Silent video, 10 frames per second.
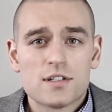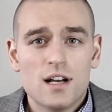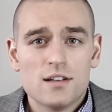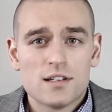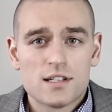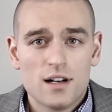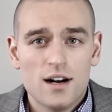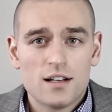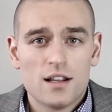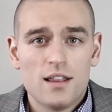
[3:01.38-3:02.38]
sells a
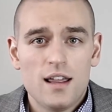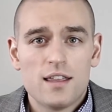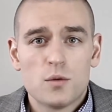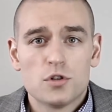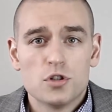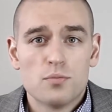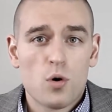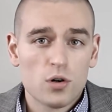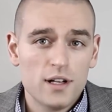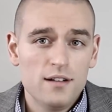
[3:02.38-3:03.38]
stock that they think will do
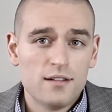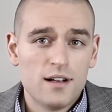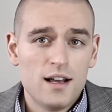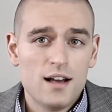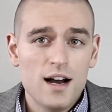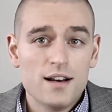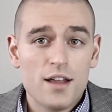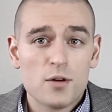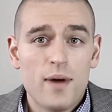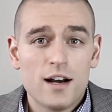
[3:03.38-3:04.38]
poorly,
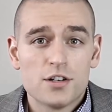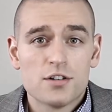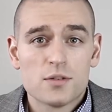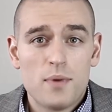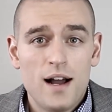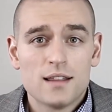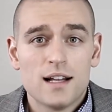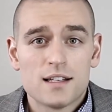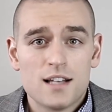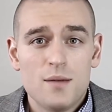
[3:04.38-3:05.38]
another manager is buying
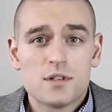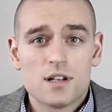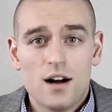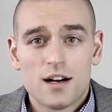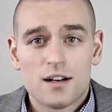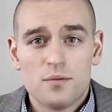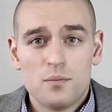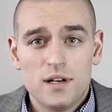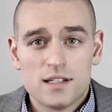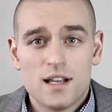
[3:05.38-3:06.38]
that same stock
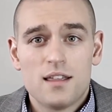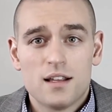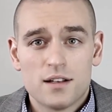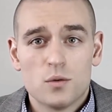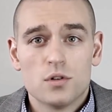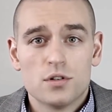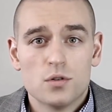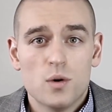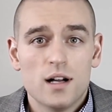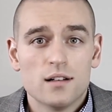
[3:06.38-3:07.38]
because they think that it will do
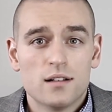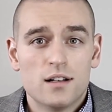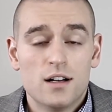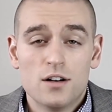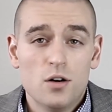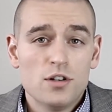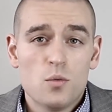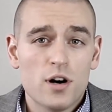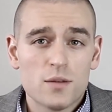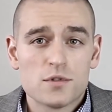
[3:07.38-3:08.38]
well. Only
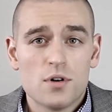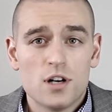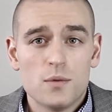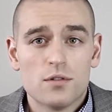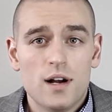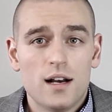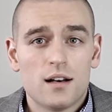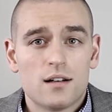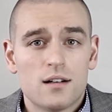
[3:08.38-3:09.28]
one of them is going to be right.